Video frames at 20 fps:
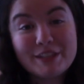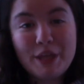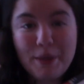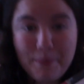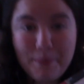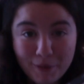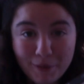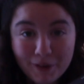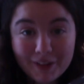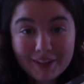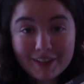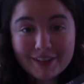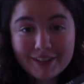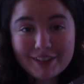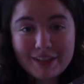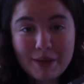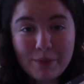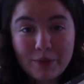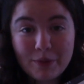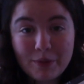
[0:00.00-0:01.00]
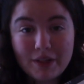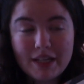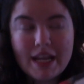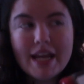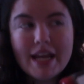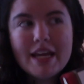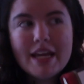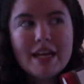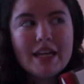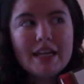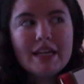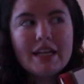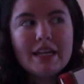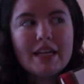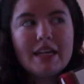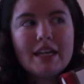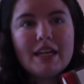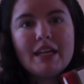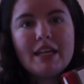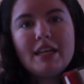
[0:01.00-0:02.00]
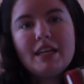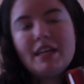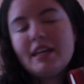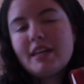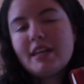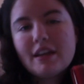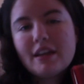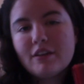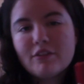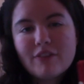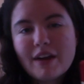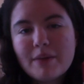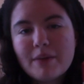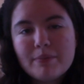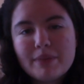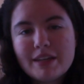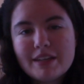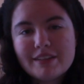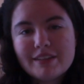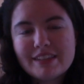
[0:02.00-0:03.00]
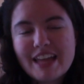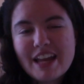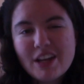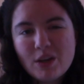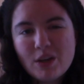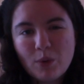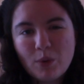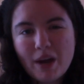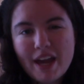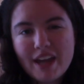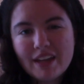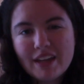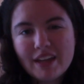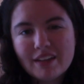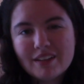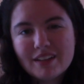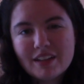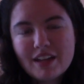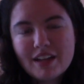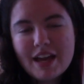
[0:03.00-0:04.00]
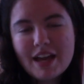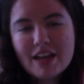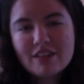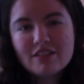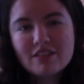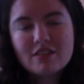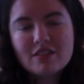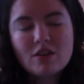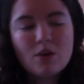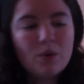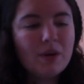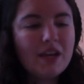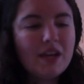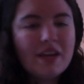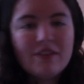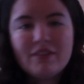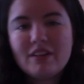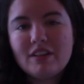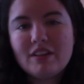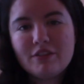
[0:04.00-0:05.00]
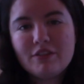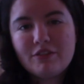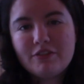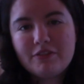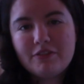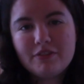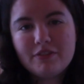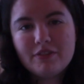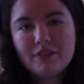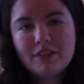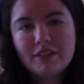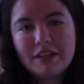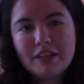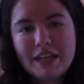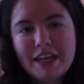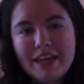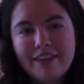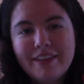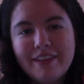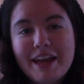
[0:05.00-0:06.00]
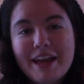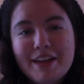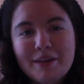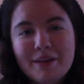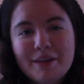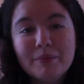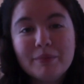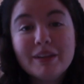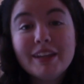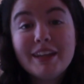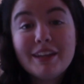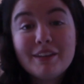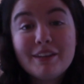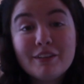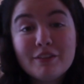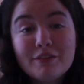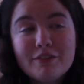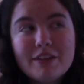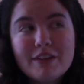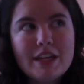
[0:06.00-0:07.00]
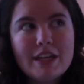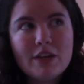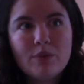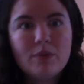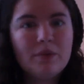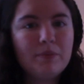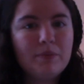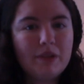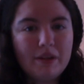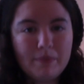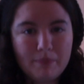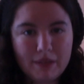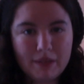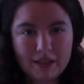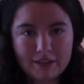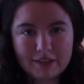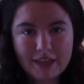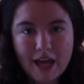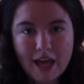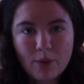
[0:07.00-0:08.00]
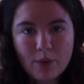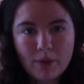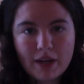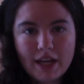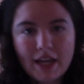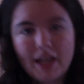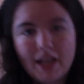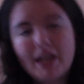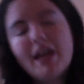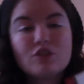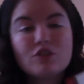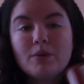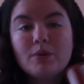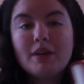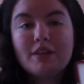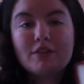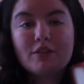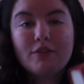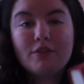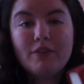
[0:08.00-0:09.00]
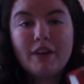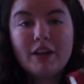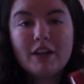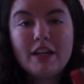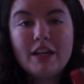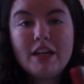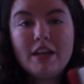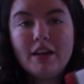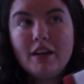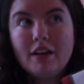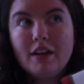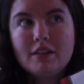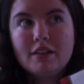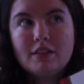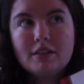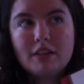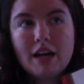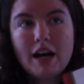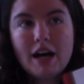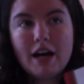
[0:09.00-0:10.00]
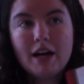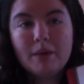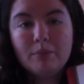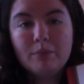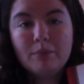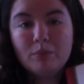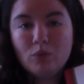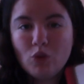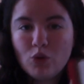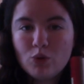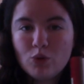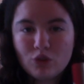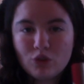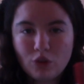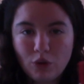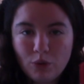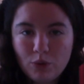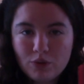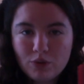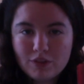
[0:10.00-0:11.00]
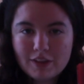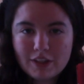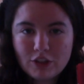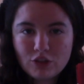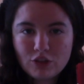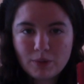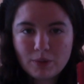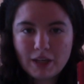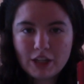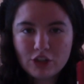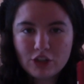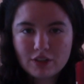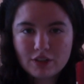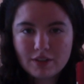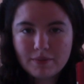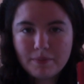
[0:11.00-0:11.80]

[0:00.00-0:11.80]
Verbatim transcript: he murder someone, he can't find peace anyway, and so even if he let him live, he wouldn't be in peace that way. So it's a very lose-lose situation.